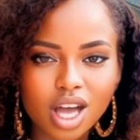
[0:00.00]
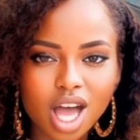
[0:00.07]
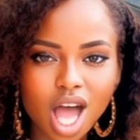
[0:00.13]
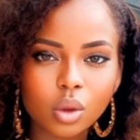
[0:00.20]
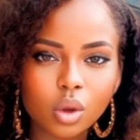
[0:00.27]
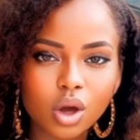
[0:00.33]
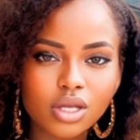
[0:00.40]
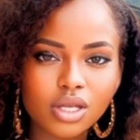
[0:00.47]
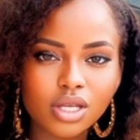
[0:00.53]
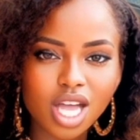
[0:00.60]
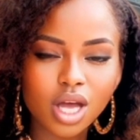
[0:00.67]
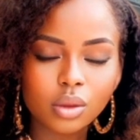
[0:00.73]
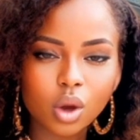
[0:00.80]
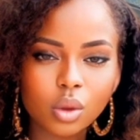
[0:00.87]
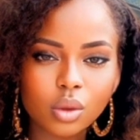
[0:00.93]
I want to
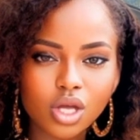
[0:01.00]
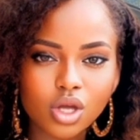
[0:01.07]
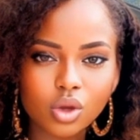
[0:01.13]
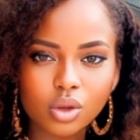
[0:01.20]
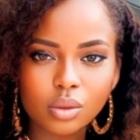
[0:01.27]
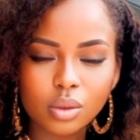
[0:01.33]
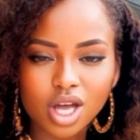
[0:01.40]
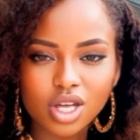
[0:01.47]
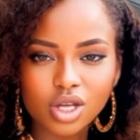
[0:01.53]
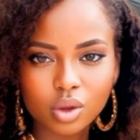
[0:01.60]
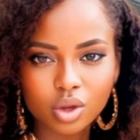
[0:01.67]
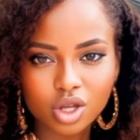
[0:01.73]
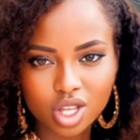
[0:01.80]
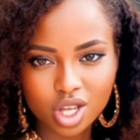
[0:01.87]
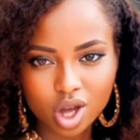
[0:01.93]
take a moment to remind
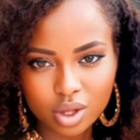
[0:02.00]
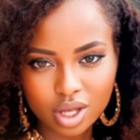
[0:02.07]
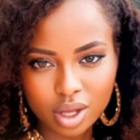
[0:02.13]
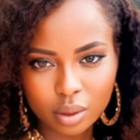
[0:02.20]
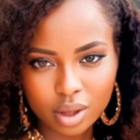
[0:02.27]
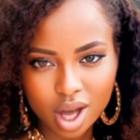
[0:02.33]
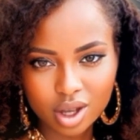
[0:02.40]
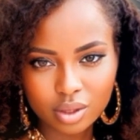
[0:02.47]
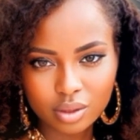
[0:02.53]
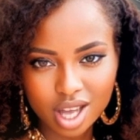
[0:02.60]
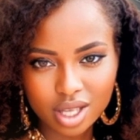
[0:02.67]
you to show some love